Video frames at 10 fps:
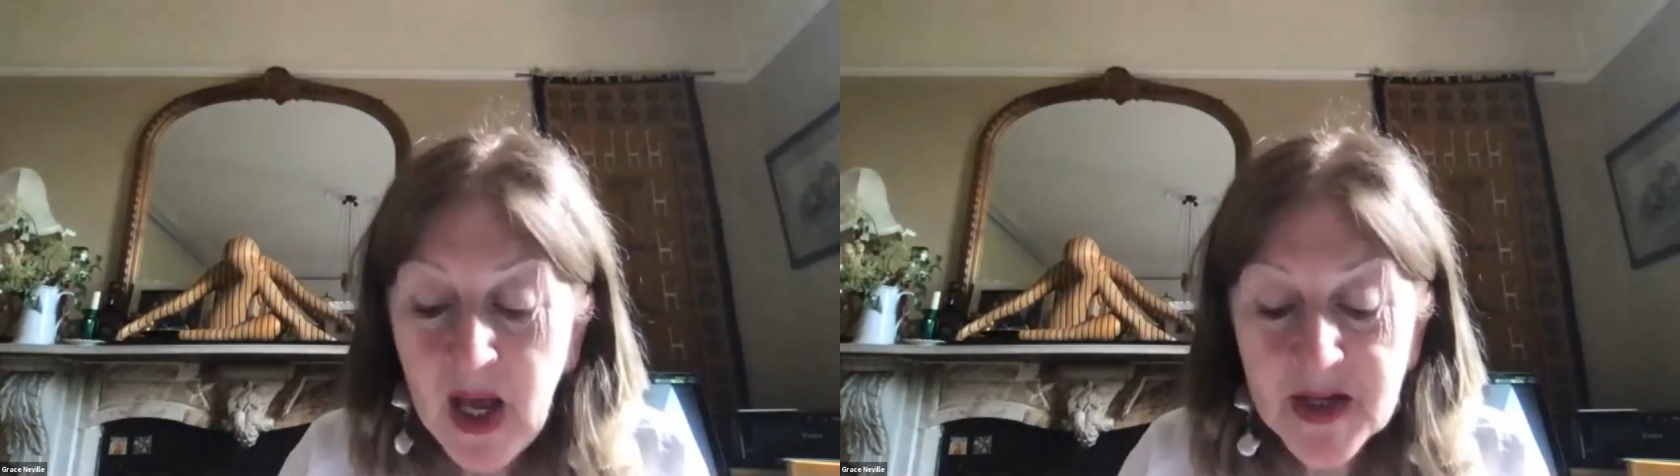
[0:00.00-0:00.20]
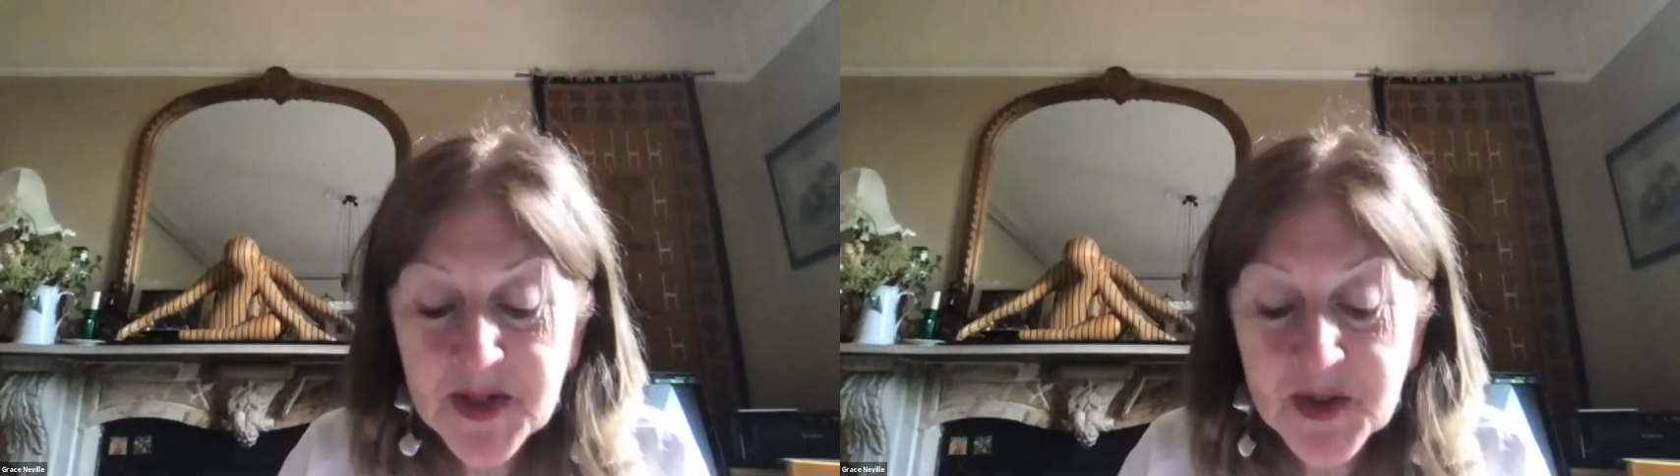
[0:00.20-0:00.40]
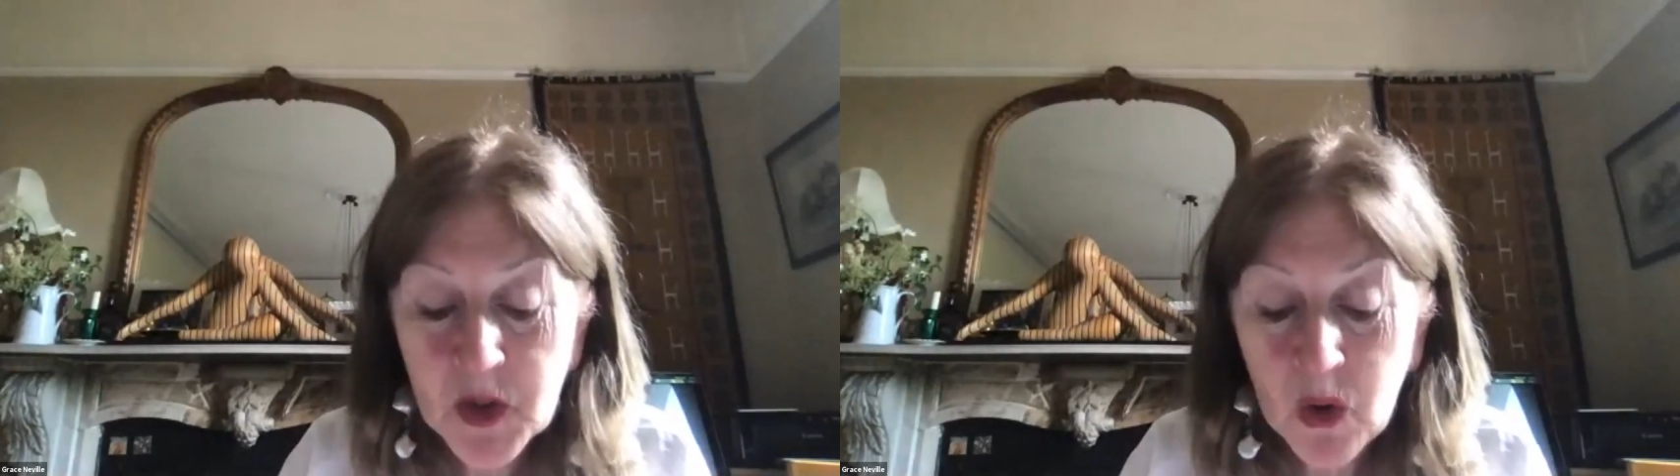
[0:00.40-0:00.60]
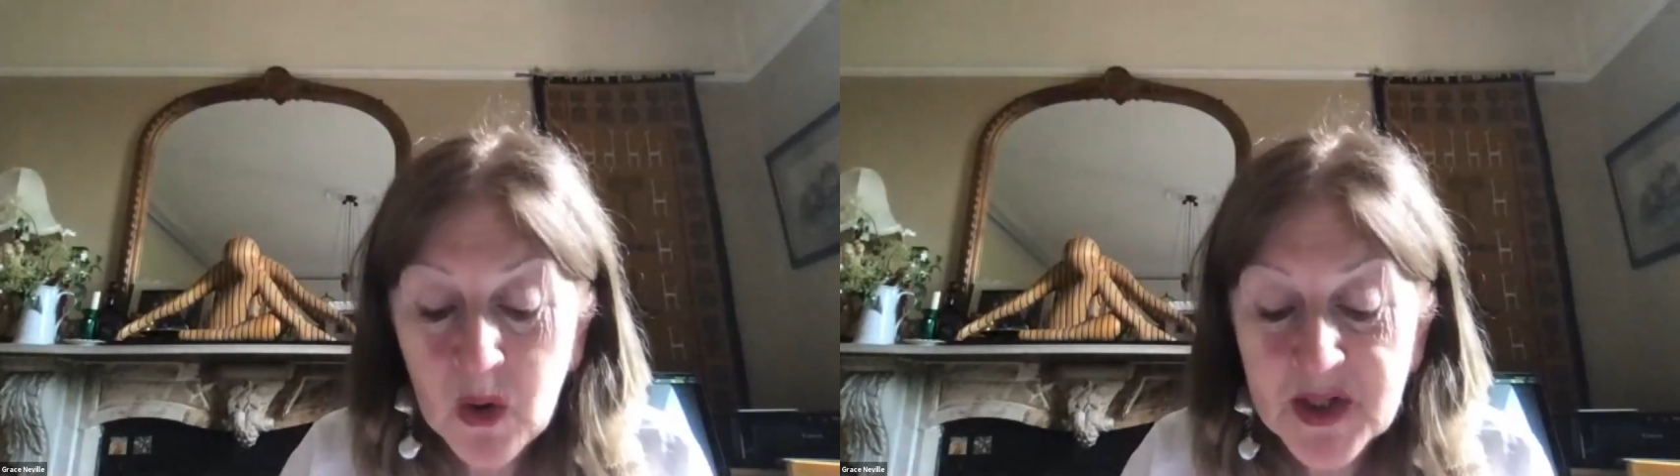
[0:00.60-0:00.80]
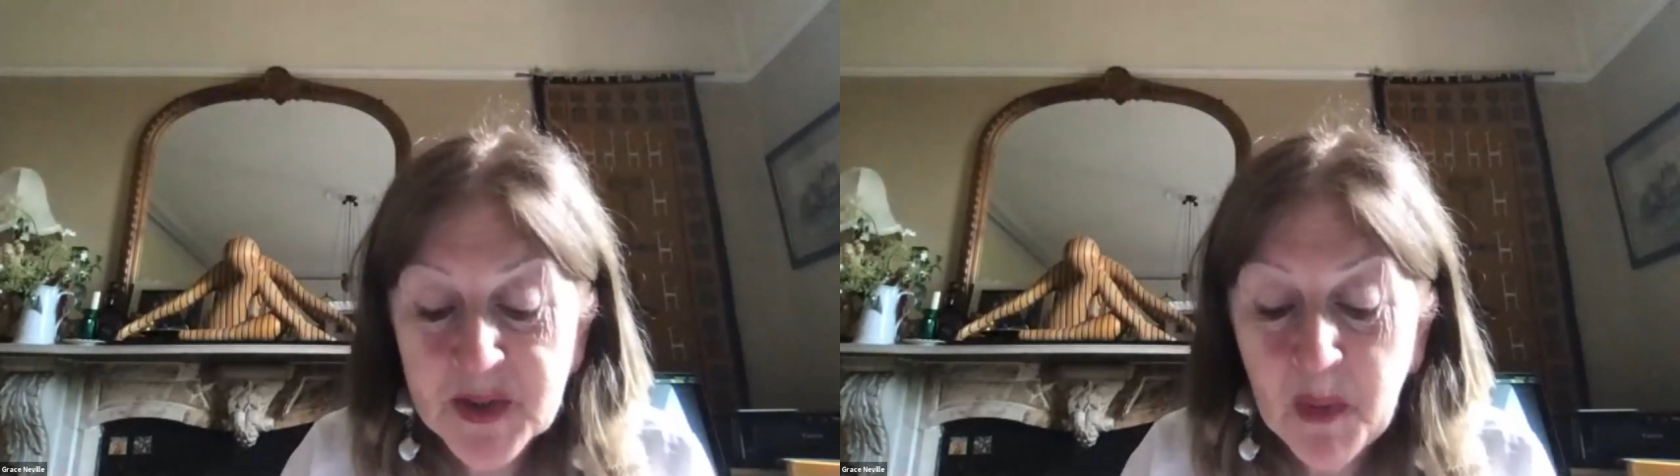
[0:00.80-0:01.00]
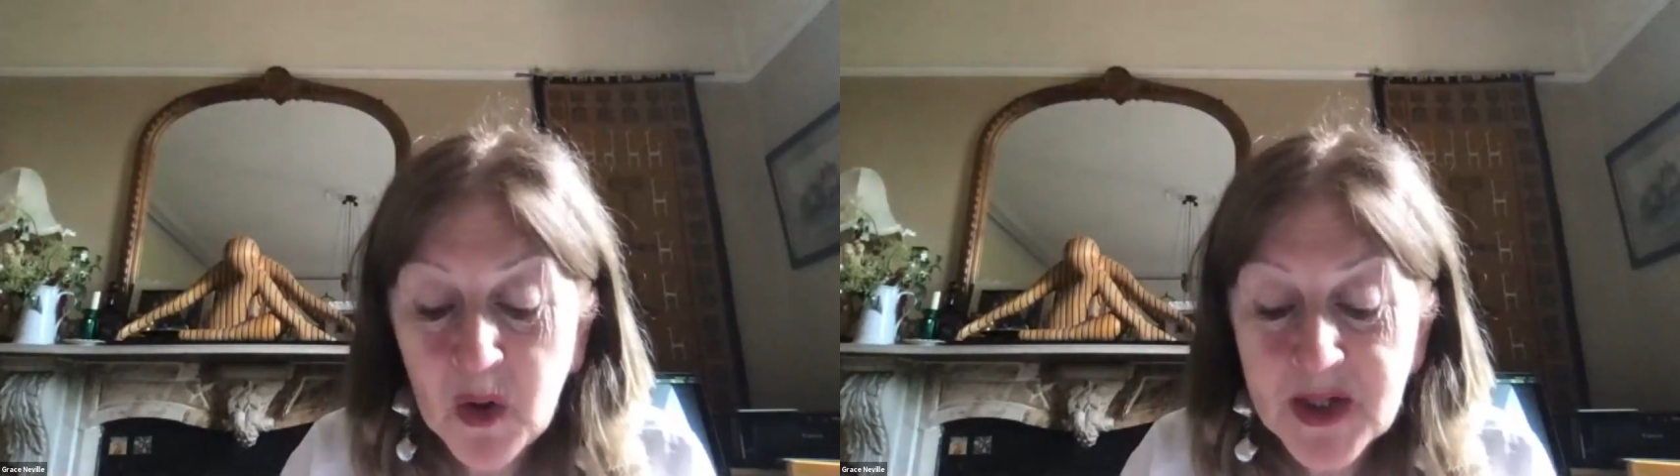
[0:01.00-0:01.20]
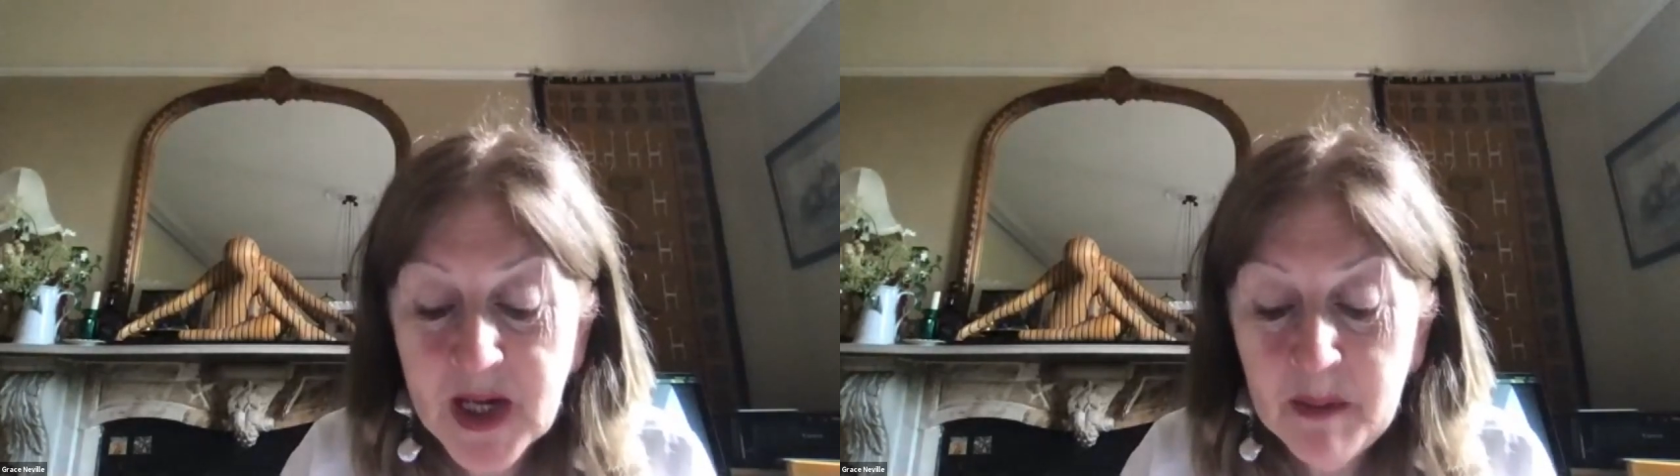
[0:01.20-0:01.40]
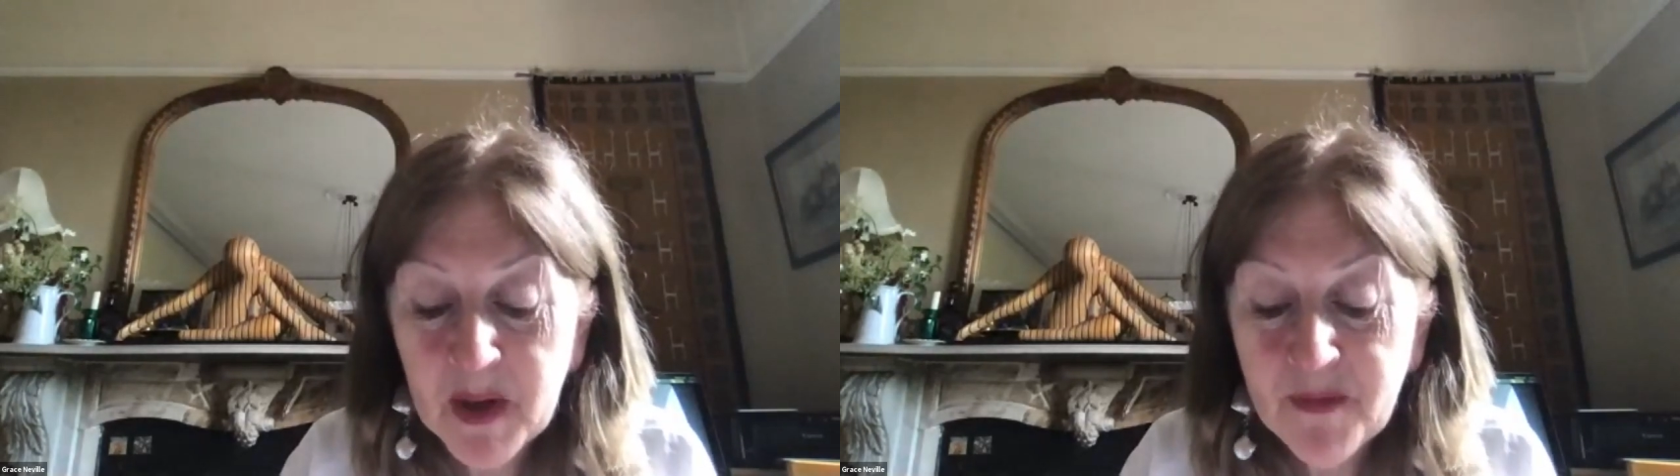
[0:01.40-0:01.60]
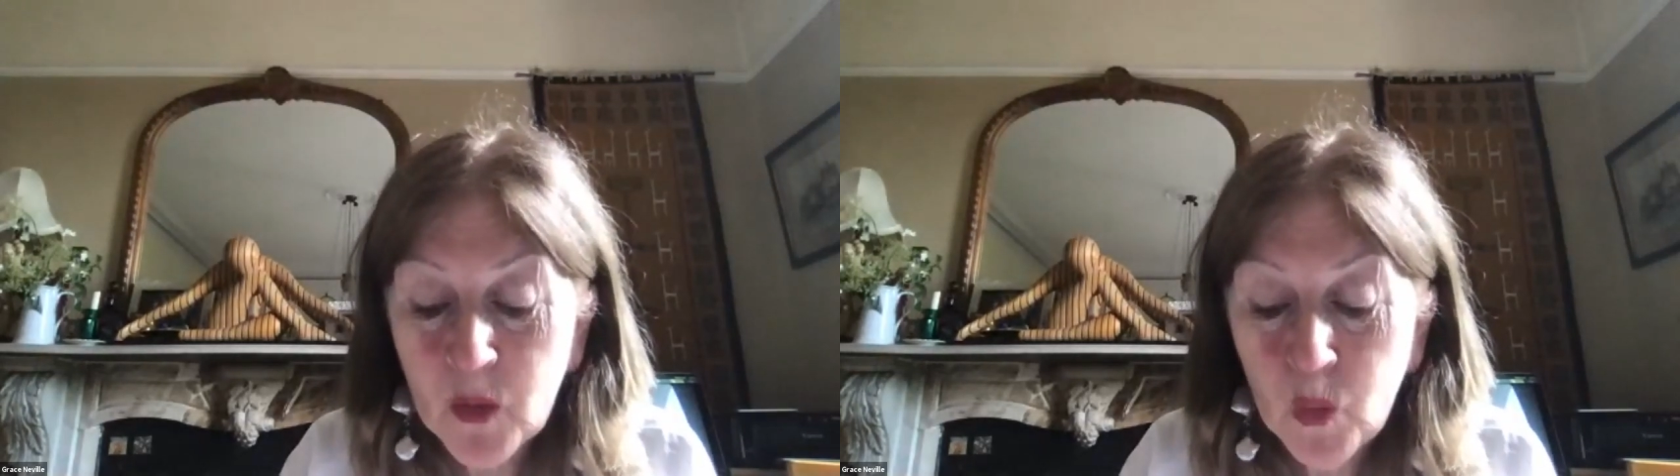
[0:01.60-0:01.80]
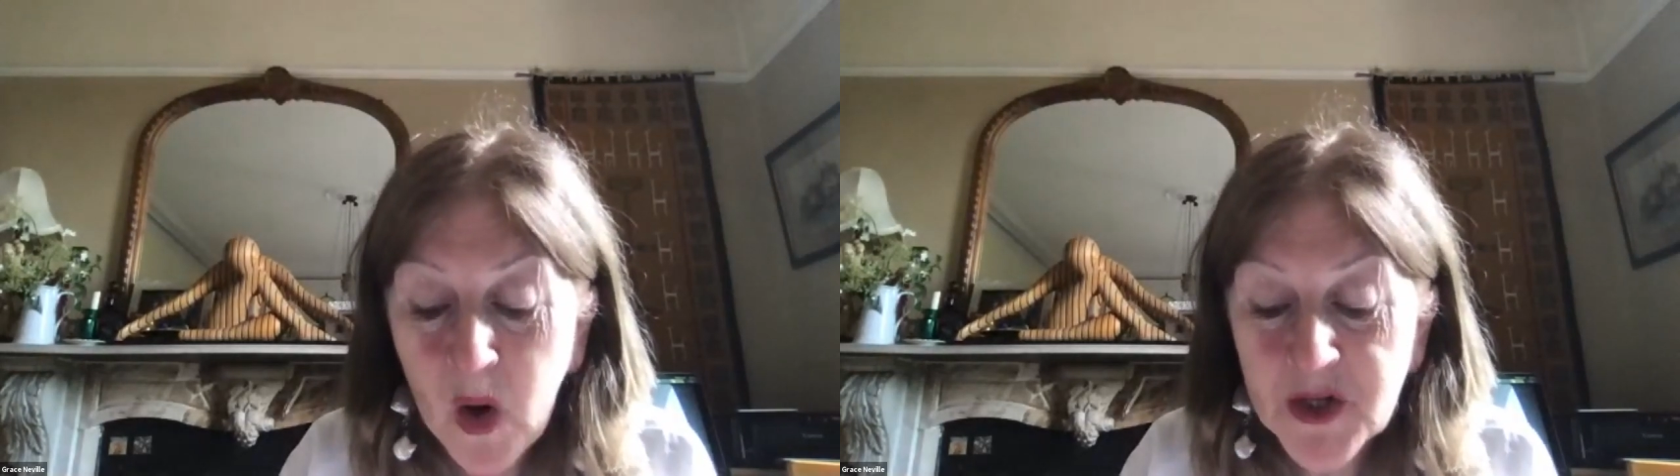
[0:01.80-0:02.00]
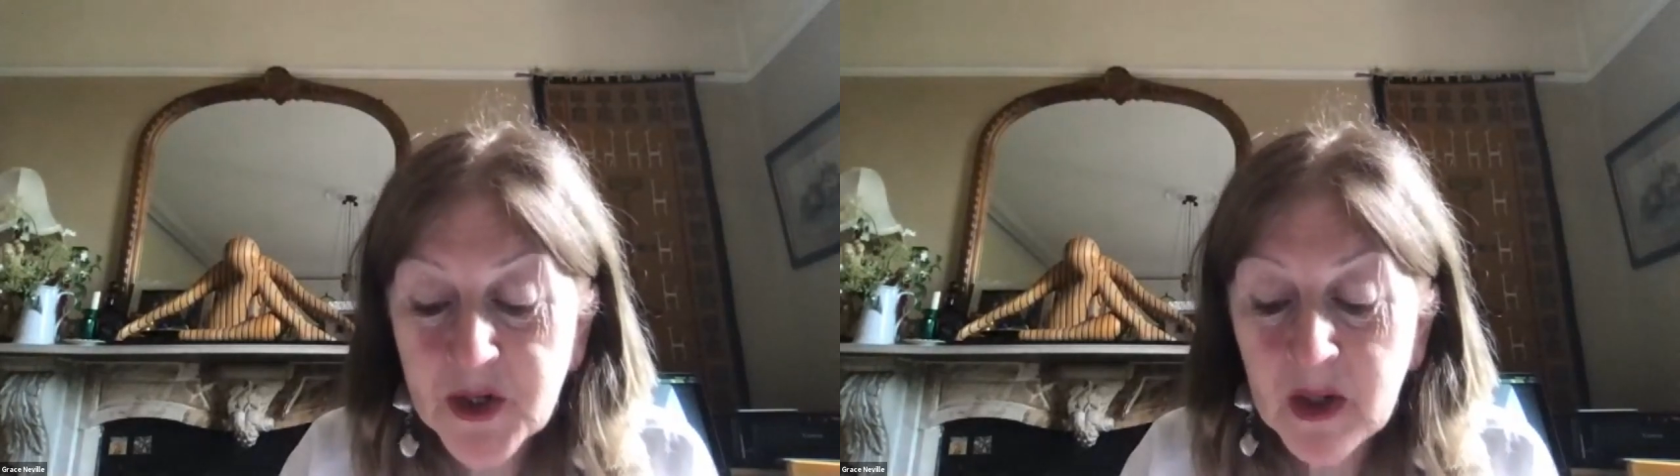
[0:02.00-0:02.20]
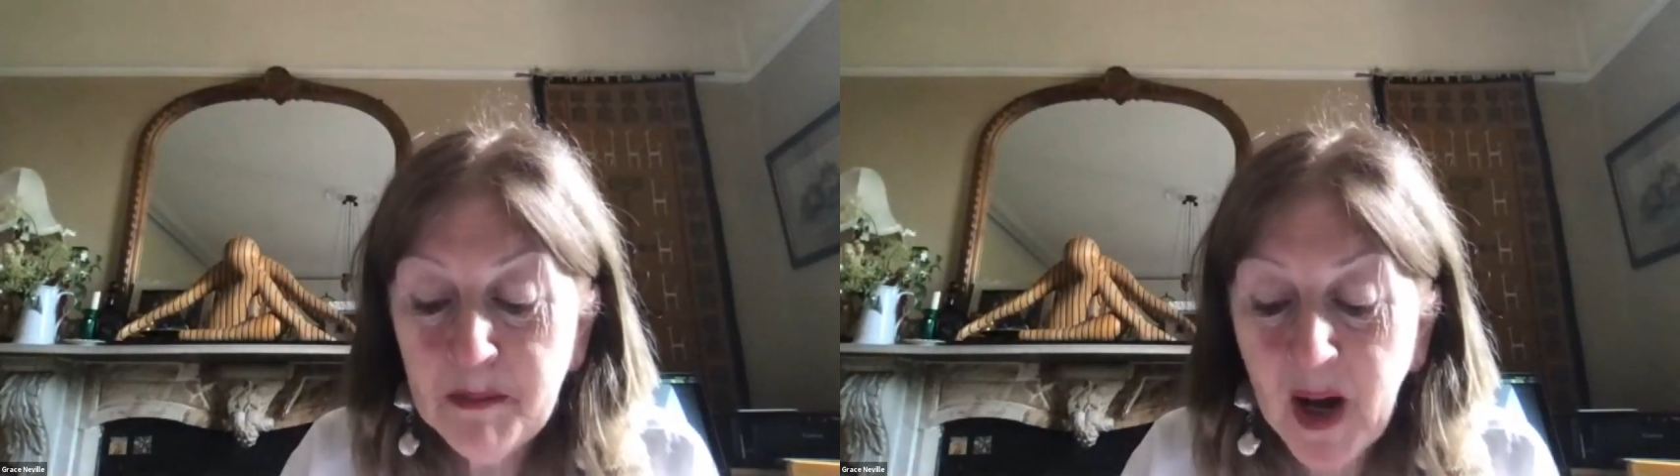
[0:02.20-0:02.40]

a stall, a small table for washing,